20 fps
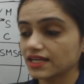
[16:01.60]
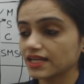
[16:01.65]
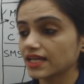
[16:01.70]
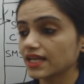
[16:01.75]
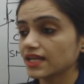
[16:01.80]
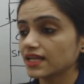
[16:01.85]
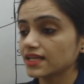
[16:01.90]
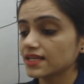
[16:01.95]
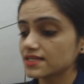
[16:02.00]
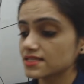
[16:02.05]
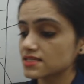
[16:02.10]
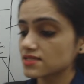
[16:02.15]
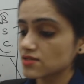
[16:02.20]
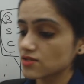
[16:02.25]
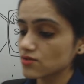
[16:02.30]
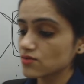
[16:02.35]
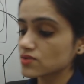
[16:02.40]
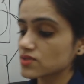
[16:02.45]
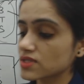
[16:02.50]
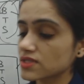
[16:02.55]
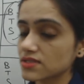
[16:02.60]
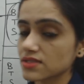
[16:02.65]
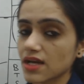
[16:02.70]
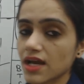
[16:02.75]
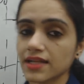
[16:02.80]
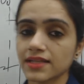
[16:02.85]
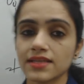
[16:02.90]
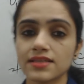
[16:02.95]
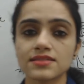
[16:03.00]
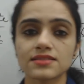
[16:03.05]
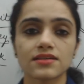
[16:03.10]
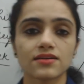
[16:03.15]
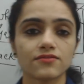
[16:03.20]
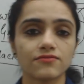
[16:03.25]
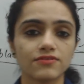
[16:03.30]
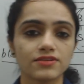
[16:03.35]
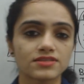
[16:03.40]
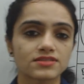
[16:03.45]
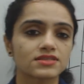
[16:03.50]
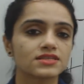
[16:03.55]
Gray list users are the
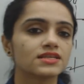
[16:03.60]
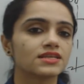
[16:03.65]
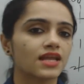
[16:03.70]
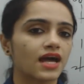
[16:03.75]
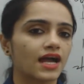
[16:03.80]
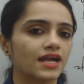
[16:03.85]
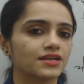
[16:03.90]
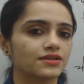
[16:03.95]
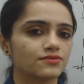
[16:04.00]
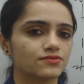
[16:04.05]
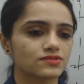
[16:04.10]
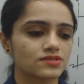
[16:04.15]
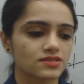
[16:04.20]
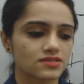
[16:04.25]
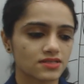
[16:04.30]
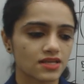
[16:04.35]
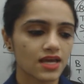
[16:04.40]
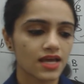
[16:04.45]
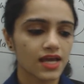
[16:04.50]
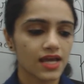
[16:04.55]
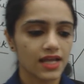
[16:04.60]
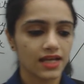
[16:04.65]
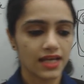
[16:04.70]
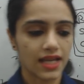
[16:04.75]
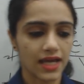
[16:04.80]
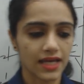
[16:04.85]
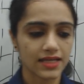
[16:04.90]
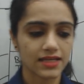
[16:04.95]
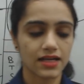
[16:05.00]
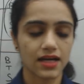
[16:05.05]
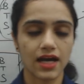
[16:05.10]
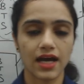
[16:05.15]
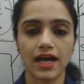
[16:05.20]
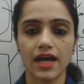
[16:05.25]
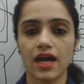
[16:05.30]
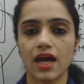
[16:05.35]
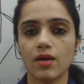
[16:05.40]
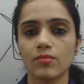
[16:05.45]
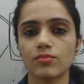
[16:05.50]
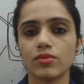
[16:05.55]
service denied users, like
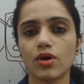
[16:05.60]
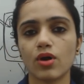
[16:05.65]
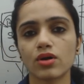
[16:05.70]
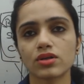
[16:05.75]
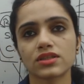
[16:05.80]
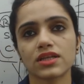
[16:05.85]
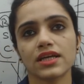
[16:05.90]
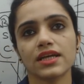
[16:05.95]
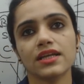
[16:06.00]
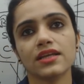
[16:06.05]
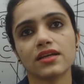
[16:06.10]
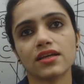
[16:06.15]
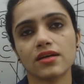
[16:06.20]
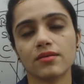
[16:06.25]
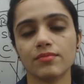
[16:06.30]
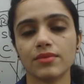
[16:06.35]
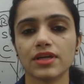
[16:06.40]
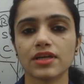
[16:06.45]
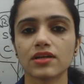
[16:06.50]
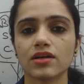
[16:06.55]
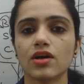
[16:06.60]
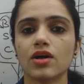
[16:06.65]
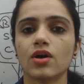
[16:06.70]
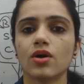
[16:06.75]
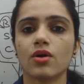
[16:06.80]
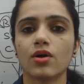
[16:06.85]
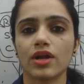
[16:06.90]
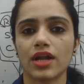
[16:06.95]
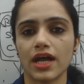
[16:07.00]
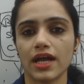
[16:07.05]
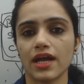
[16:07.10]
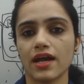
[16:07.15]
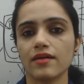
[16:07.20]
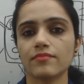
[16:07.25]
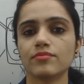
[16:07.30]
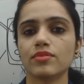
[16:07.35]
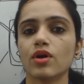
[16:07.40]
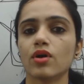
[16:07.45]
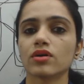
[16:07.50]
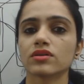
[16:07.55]
I have blocked the incoming or I
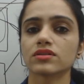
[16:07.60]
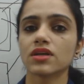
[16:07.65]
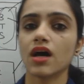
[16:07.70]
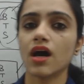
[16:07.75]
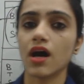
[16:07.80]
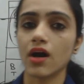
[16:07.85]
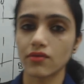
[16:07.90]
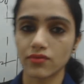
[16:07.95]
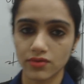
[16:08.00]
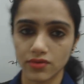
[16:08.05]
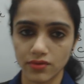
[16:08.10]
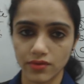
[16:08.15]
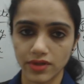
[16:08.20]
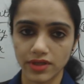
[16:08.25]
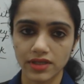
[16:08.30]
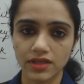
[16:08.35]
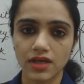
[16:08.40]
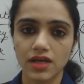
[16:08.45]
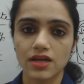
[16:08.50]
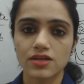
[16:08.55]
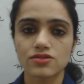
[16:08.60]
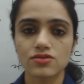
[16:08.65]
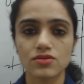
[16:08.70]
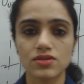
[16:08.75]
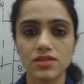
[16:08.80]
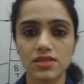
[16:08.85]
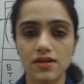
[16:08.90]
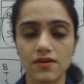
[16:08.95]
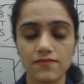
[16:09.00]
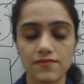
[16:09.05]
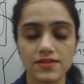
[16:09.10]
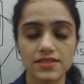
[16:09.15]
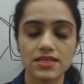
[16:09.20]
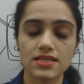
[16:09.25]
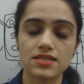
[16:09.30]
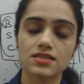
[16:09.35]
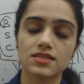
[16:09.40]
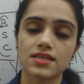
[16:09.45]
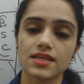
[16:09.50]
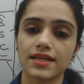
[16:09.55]
have blocked the outgoing. So
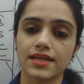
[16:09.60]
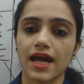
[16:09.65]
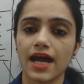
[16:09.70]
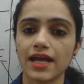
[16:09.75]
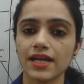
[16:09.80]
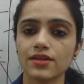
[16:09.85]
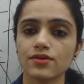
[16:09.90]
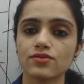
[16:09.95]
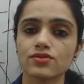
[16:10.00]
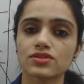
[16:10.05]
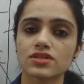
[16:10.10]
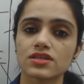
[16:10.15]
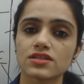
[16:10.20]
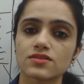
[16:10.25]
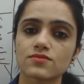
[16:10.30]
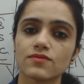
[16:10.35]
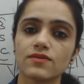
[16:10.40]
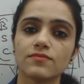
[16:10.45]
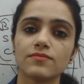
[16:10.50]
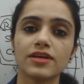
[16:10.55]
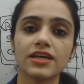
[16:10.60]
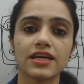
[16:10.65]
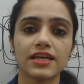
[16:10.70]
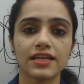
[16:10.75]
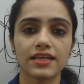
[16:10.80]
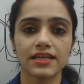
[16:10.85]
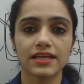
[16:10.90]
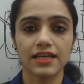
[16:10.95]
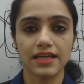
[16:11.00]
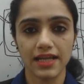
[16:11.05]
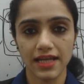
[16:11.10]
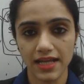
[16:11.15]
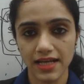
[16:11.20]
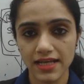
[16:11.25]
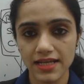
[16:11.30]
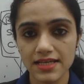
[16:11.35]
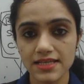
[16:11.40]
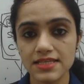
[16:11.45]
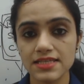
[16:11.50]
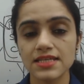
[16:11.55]
services denied users will be in gray
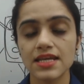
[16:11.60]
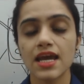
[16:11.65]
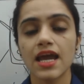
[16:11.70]
list